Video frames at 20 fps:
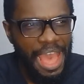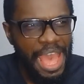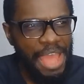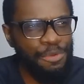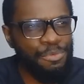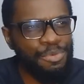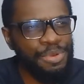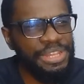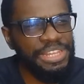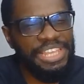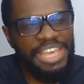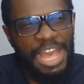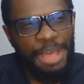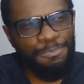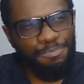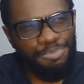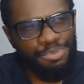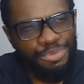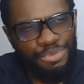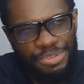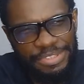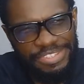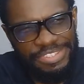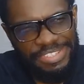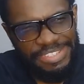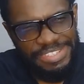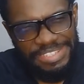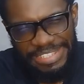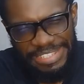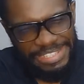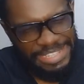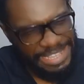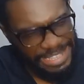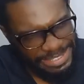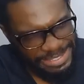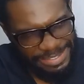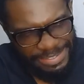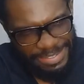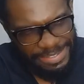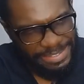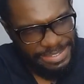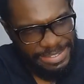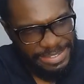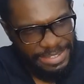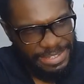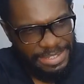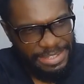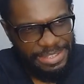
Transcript: really appreciate